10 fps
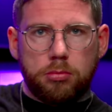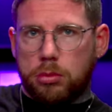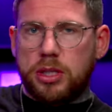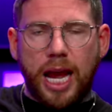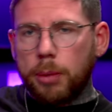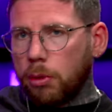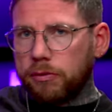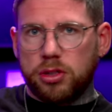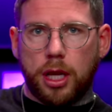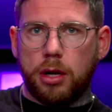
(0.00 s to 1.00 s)
9
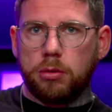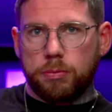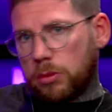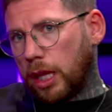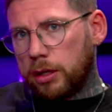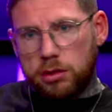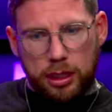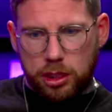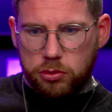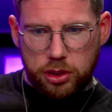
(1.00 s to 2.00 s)
months ago,
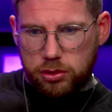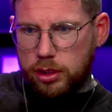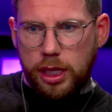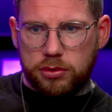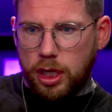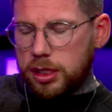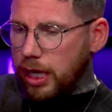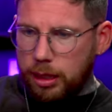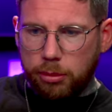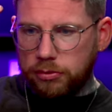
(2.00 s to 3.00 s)
Dan used this yesterday,
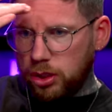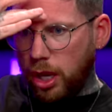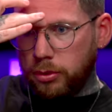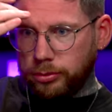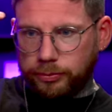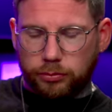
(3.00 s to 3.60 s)
9 months ago,